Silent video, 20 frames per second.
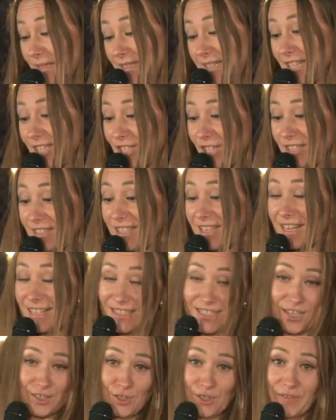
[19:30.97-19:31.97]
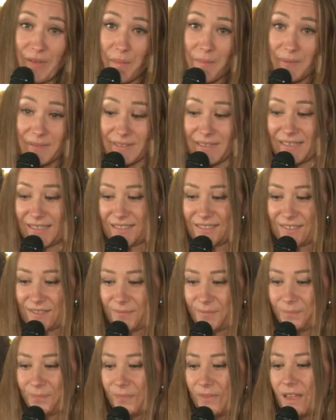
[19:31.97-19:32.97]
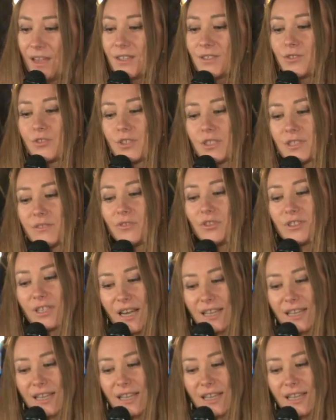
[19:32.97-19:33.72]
There are so many different